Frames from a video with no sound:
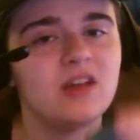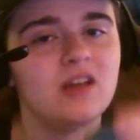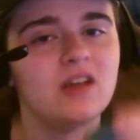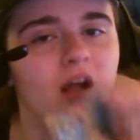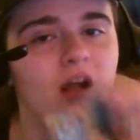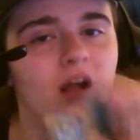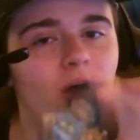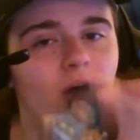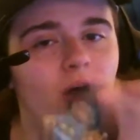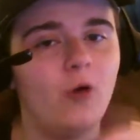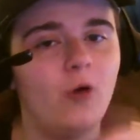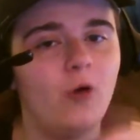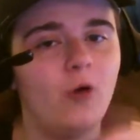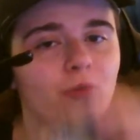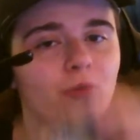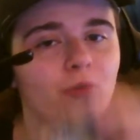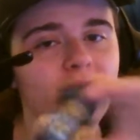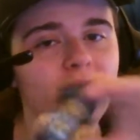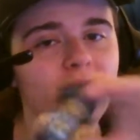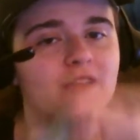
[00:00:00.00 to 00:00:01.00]

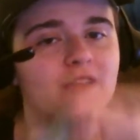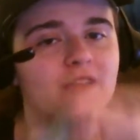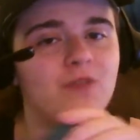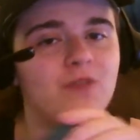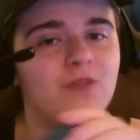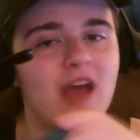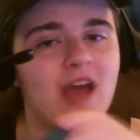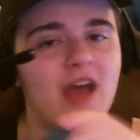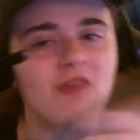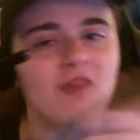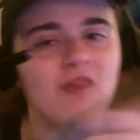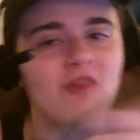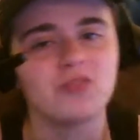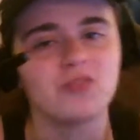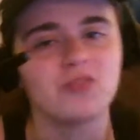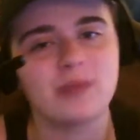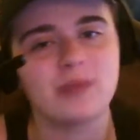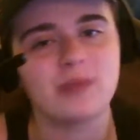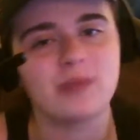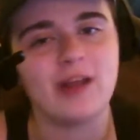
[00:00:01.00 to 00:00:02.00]
only if you have some
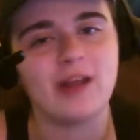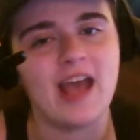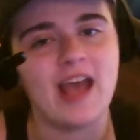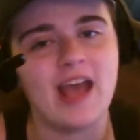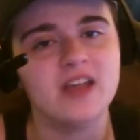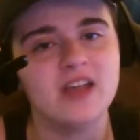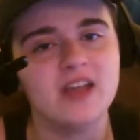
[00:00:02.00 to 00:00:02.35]
spare cash